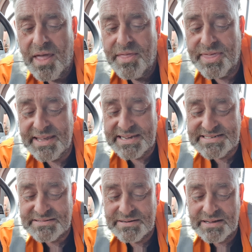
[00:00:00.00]
thing
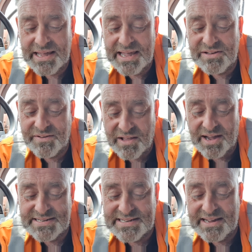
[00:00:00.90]
is, it's
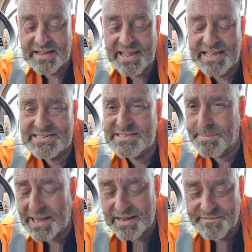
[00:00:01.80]
like I say, it's the
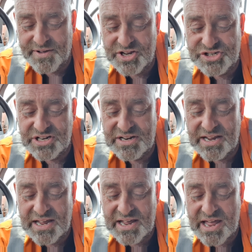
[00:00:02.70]
beta version.
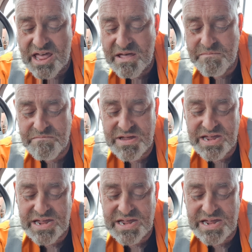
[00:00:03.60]
What